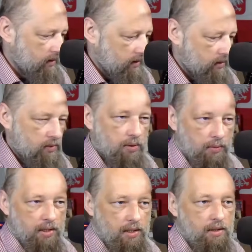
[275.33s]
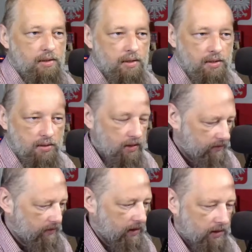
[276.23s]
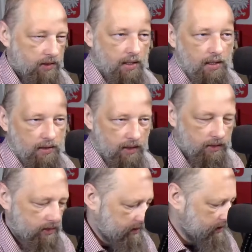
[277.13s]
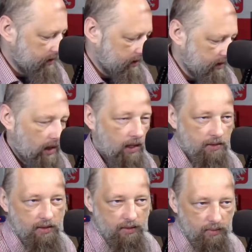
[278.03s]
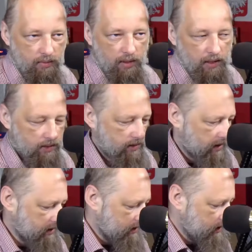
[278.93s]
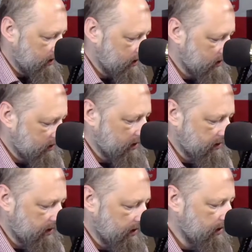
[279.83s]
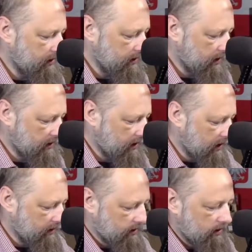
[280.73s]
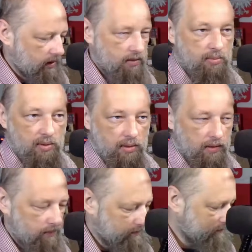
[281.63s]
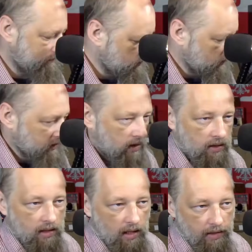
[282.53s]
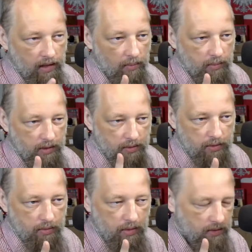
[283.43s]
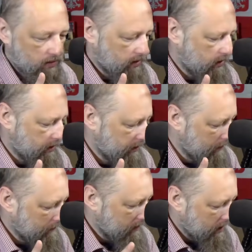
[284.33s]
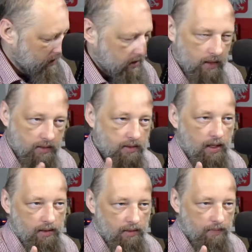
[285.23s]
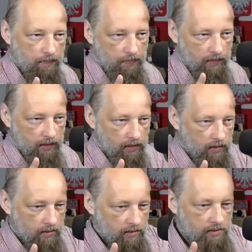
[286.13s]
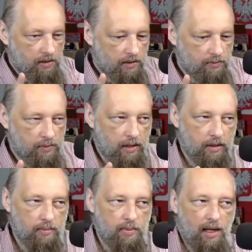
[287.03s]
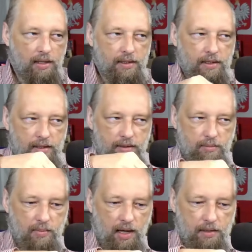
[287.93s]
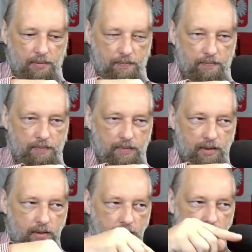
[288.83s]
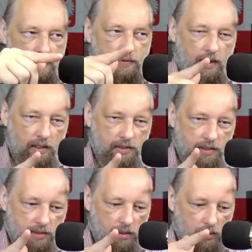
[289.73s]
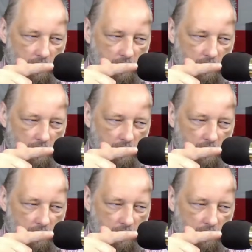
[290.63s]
so the heater is going to think that it's hot, but it's actually just a heater that's hot, not the board. And number two concern is that since we're going to block it at the bottom, the flux is still going to